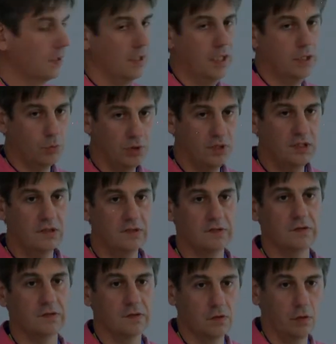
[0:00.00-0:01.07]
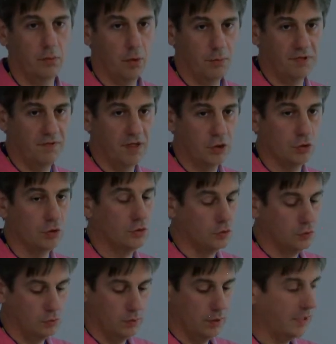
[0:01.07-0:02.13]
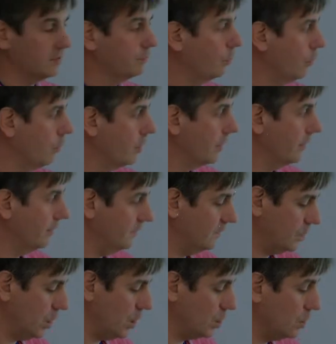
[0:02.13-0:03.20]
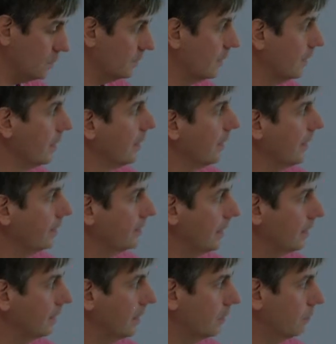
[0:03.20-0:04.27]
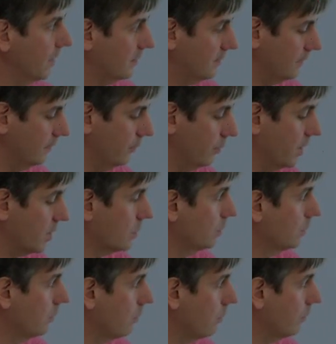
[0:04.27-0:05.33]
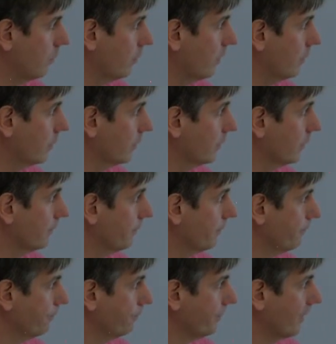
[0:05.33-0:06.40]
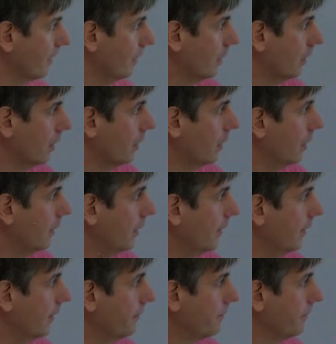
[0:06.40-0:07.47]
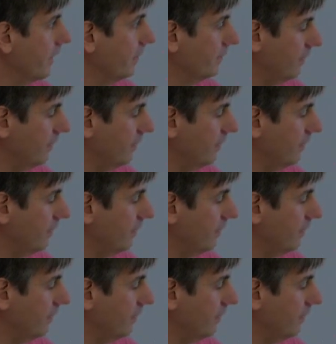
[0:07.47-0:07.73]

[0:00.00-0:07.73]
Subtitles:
and really needs some observation to explore these changes and get the best information for the Arctic. And